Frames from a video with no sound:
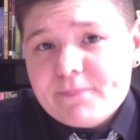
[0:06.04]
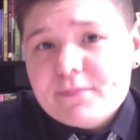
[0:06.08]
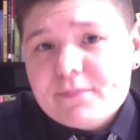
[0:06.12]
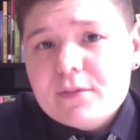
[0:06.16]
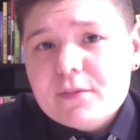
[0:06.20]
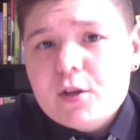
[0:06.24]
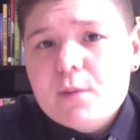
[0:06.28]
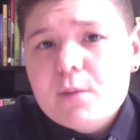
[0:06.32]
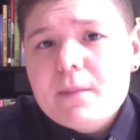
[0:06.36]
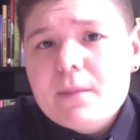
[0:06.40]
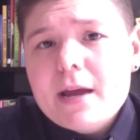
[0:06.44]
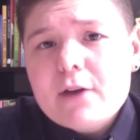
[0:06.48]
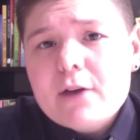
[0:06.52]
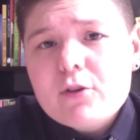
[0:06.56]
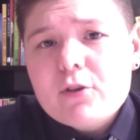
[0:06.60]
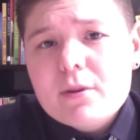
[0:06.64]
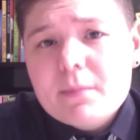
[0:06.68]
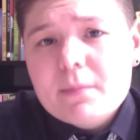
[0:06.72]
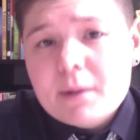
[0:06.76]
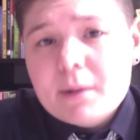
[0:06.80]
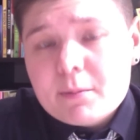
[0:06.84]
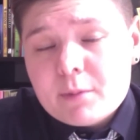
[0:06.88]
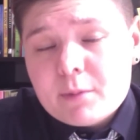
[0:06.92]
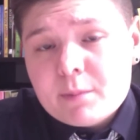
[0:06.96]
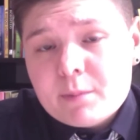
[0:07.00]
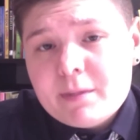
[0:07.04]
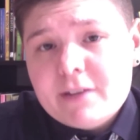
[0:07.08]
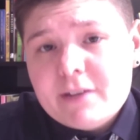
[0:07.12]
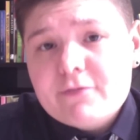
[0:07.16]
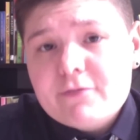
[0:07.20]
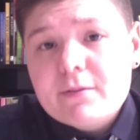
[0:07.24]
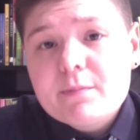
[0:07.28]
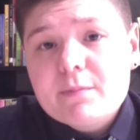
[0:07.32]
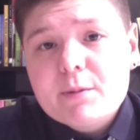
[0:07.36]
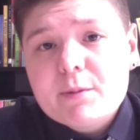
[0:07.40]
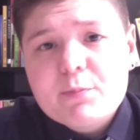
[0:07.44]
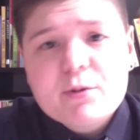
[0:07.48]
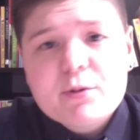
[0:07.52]
You may remember me
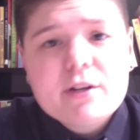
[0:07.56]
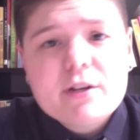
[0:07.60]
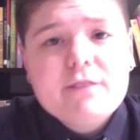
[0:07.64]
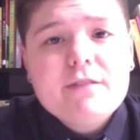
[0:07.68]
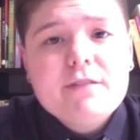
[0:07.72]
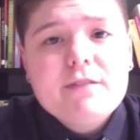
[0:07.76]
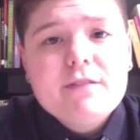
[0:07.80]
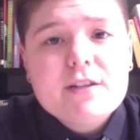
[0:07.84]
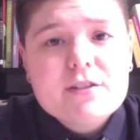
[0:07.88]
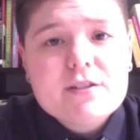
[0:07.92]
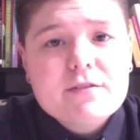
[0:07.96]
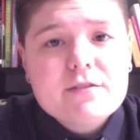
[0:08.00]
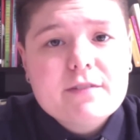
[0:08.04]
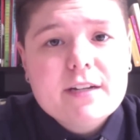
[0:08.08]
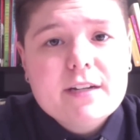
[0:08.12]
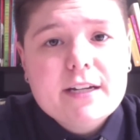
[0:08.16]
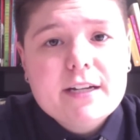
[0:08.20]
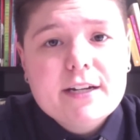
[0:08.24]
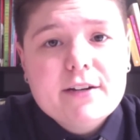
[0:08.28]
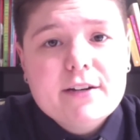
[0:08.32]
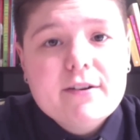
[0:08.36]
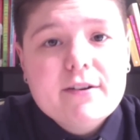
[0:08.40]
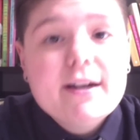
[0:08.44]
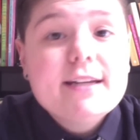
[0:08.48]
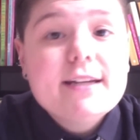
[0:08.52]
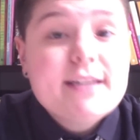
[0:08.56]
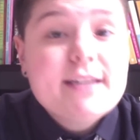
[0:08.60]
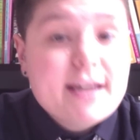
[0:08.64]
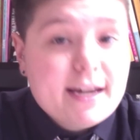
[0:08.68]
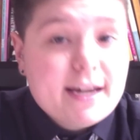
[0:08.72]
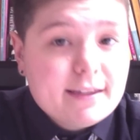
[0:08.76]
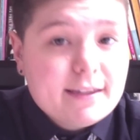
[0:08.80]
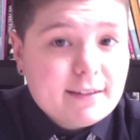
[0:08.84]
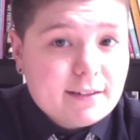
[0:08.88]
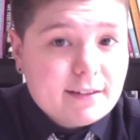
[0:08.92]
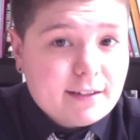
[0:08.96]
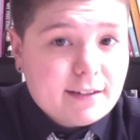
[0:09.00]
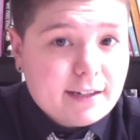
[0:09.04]
from the previous video, A Day in
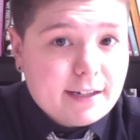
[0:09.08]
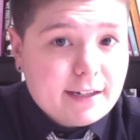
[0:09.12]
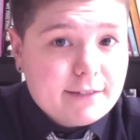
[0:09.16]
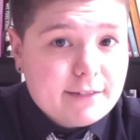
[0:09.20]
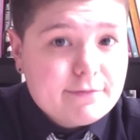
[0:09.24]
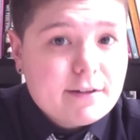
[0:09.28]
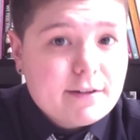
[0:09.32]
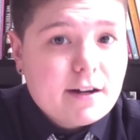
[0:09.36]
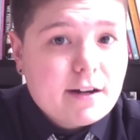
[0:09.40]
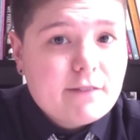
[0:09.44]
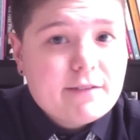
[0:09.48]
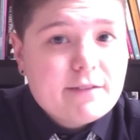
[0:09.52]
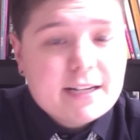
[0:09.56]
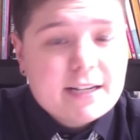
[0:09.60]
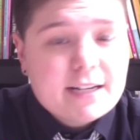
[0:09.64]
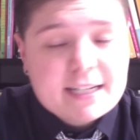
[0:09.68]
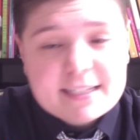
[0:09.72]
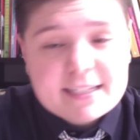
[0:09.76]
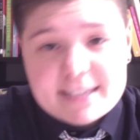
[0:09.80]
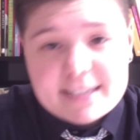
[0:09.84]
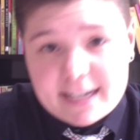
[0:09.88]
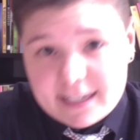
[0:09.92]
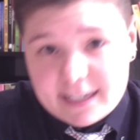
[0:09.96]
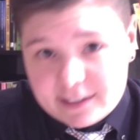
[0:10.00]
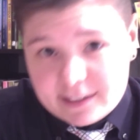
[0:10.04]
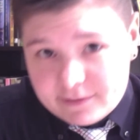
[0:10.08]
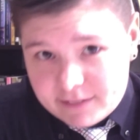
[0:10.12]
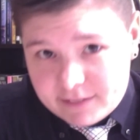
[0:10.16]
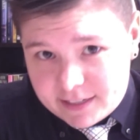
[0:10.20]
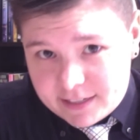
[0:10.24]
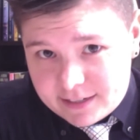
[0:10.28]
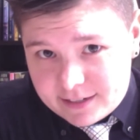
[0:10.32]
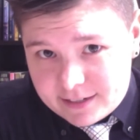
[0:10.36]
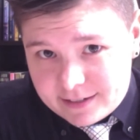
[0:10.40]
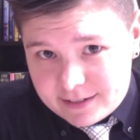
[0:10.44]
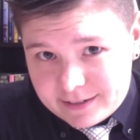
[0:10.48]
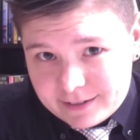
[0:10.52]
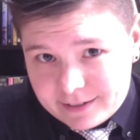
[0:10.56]
the Life of an Executive
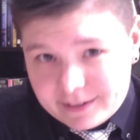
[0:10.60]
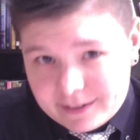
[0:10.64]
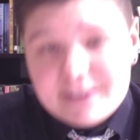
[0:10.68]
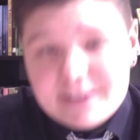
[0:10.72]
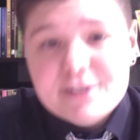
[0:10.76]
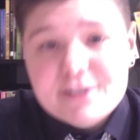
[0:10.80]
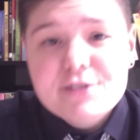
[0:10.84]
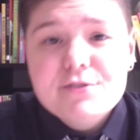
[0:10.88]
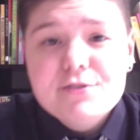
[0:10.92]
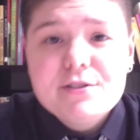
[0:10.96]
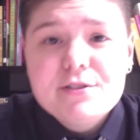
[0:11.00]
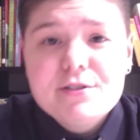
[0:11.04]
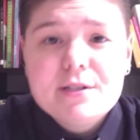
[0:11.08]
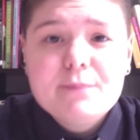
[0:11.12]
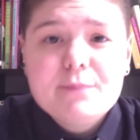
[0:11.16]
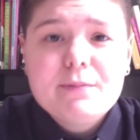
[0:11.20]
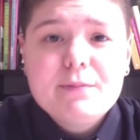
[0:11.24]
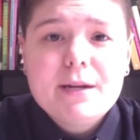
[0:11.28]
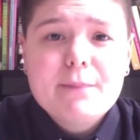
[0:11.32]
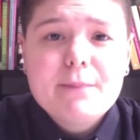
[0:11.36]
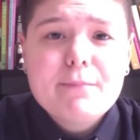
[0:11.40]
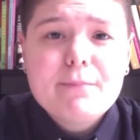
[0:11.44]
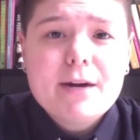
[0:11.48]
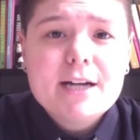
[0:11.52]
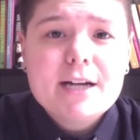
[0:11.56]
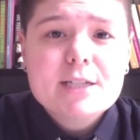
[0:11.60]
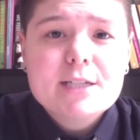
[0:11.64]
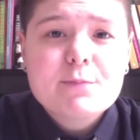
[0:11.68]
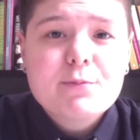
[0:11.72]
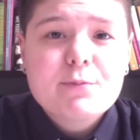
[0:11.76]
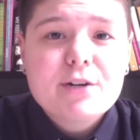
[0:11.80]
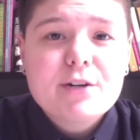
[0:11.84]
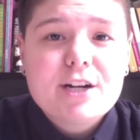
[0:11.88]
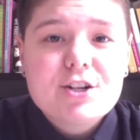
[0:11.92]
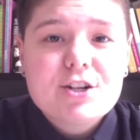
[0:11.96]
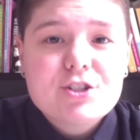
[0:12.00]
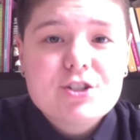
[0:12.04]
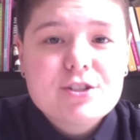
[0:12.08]
Assistant at Juicy Pink Box
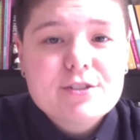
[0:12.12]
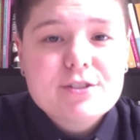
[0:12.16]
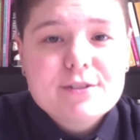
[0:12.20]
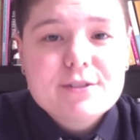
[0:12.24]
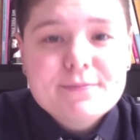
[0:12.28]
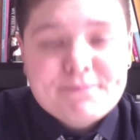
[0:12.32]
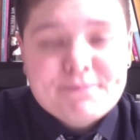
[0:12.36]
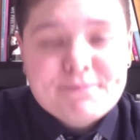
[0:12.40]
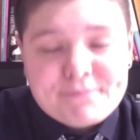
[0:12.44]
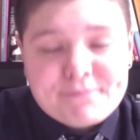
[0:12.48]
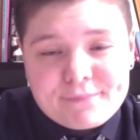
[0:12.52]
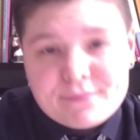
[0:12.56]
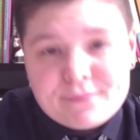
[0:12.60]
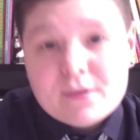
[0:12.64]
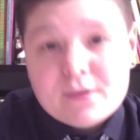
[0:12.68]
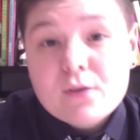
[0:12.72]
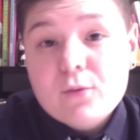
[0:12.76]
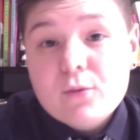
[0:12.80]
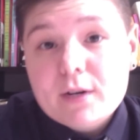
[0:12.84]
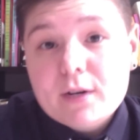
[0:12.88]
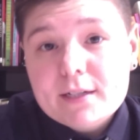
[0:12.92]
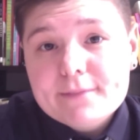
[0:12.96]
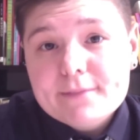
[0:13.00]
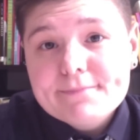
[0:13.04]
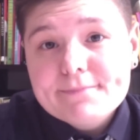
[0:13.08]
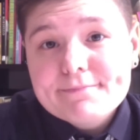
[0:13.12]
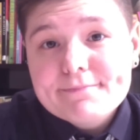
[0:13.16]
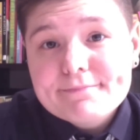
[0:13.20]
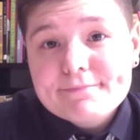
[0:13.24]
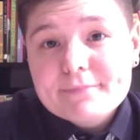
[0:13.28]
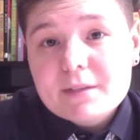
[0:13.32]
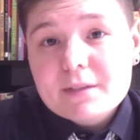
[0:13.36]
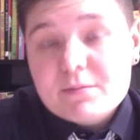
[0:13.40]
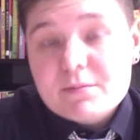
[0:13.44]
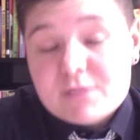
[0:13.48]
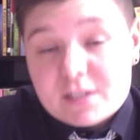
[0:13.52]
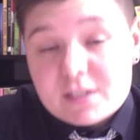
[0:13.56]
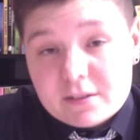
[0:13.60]
Productions. Well, I'm
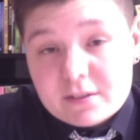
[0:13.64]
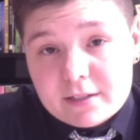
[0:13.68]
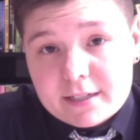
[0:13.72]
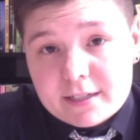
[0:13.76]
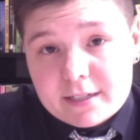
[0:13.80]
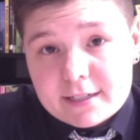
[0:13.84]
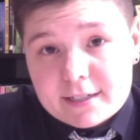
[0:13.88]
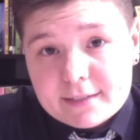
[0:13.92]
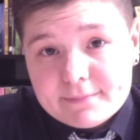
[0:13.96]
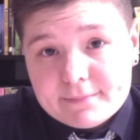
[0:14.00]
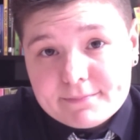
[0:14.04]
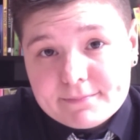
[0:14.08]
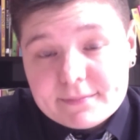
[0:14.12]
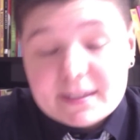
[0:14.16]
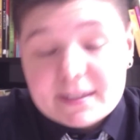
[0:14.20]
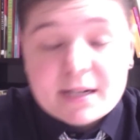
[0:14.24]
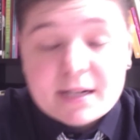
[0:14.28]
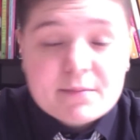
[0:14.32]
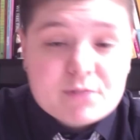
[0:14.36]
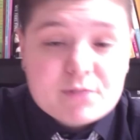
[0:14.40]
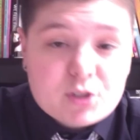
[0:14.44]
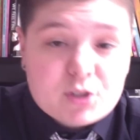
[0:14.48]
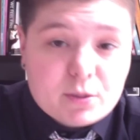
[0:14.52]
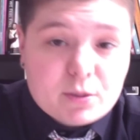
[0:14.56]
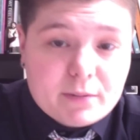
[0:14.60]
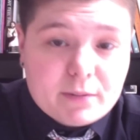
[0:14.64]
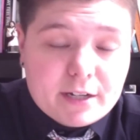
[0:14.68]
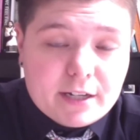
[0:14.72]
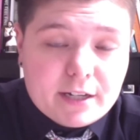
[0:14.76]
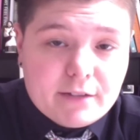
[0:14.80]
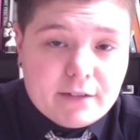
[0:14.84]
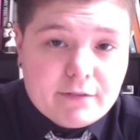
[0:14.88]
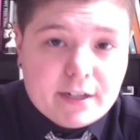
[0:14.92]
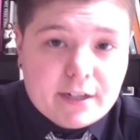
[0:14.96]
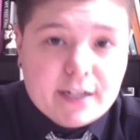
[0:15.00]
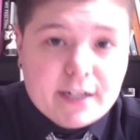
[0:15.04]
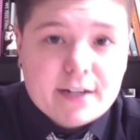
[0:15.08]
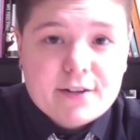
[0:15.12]
still here, and I'm still making
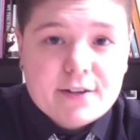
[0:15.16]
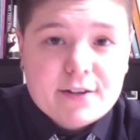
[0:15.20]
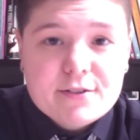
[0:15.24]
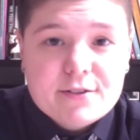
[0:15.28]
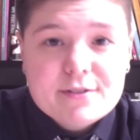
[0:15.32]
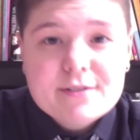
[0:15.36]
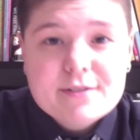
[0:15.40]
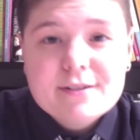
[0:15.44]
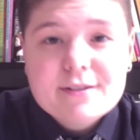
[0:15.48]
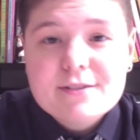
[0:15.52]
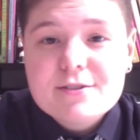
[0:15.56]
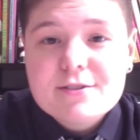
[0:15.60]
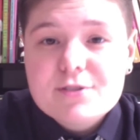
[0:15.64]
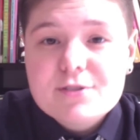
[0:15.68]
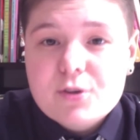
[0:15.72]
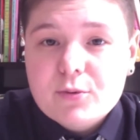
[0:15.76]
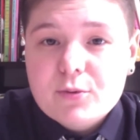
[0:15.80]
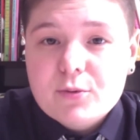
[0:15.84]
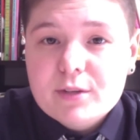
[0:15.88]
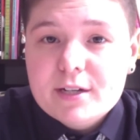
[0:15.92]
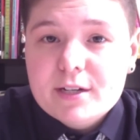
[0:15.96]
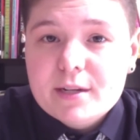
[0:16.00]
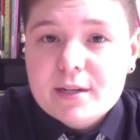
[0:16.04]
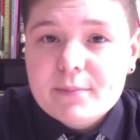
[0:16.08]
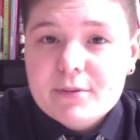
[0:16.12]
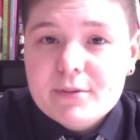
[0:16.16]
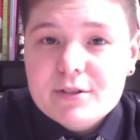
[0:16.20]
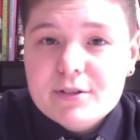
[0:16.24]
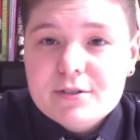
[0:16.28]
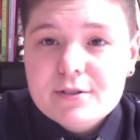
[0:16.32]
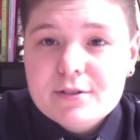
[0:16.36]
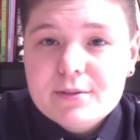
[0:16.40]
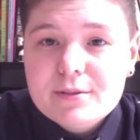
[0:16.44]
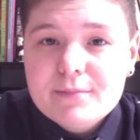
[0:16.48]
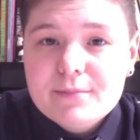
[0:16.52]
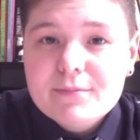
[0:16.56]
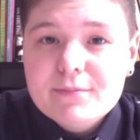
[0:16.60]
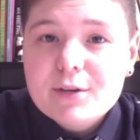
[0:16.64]
videos. This is only number two.
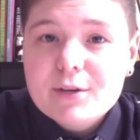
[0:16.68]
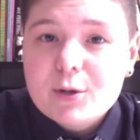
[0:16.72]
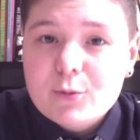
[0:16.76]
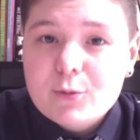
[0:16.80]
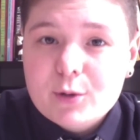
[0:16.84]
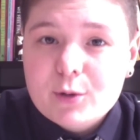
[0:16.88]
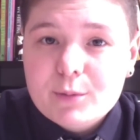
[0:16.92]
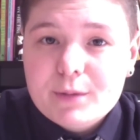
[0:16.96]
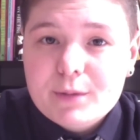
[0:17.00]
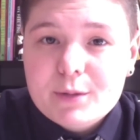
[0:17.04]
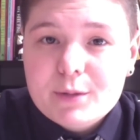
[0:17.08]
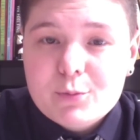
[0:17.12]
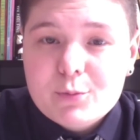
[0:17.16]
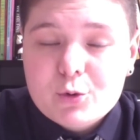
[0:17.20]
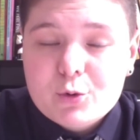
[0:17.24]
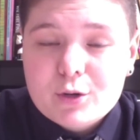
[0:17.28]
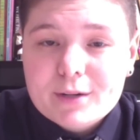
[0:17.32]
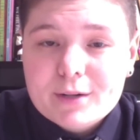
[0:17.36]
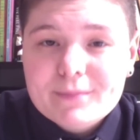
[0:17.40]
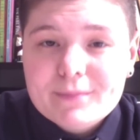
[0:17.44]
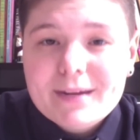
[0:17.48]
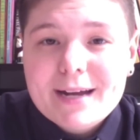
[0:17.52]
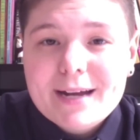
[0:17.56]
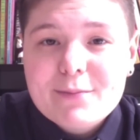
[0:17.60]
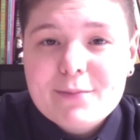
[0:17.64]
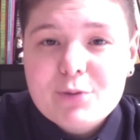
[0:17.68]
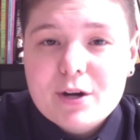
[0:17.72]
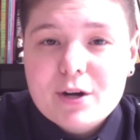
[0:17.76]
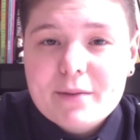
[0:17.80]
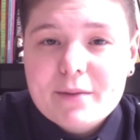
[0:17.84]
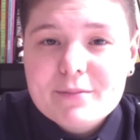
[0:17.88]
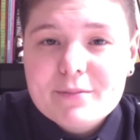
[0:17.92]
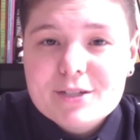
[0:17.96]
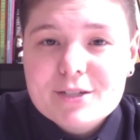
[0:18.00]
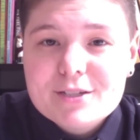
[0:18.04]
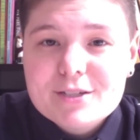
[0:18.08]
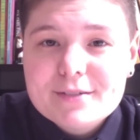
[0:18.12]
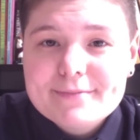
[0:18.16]
There will be more, I
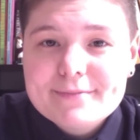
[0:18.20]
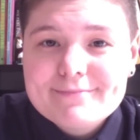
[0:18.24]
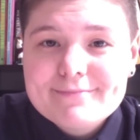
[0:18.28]
promise.